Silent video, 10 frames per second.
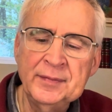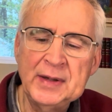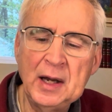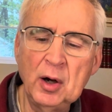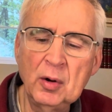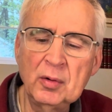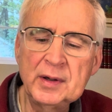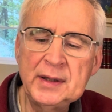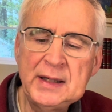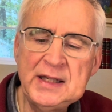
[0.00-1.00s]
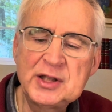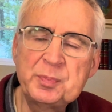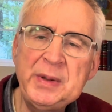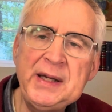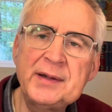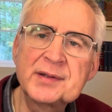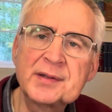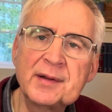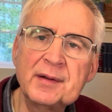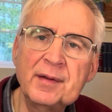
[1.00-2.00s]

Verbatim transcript: Now, he speaks